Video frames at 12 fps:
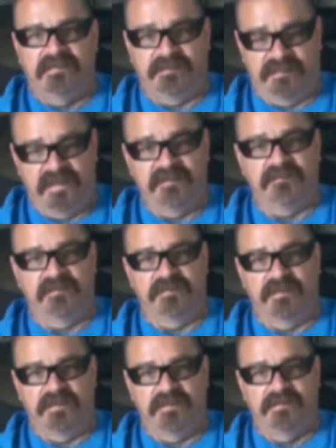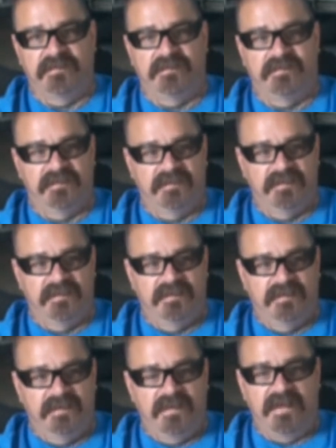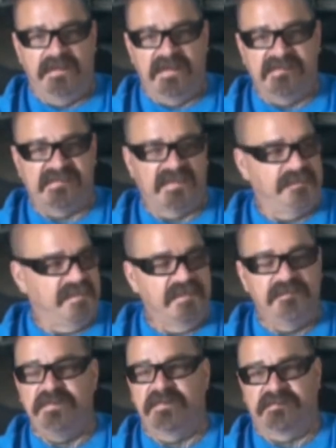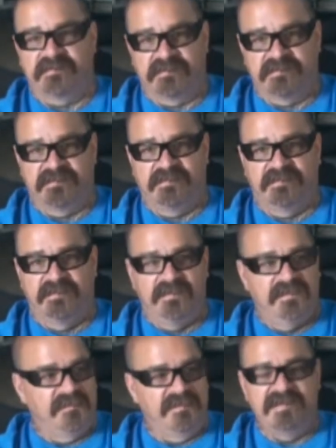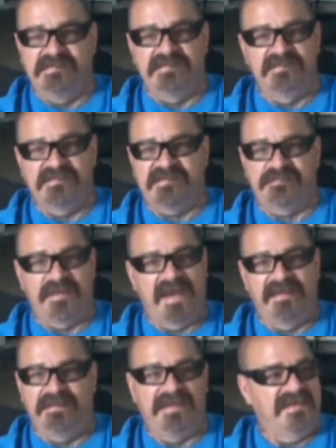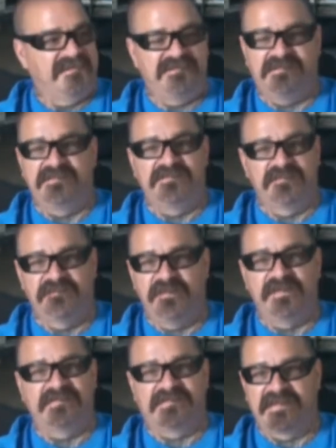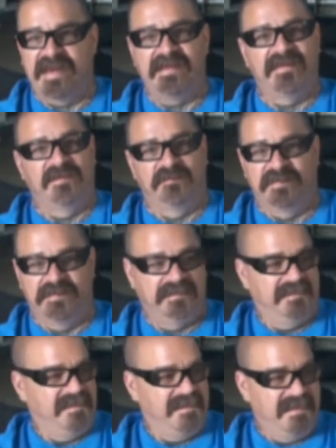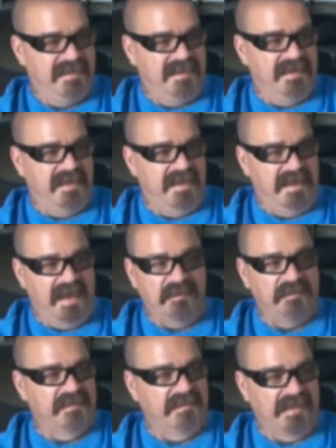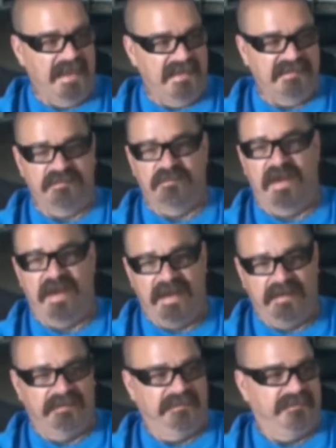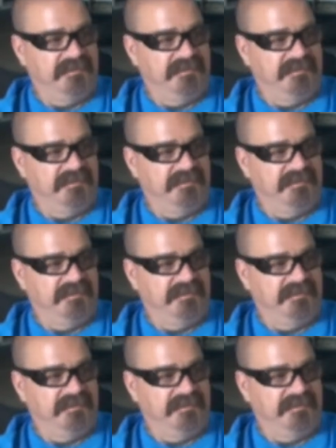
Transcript: to play football. And they sent me the pictures with his little smiling ass ginger face in that helmet. And I realized, wow,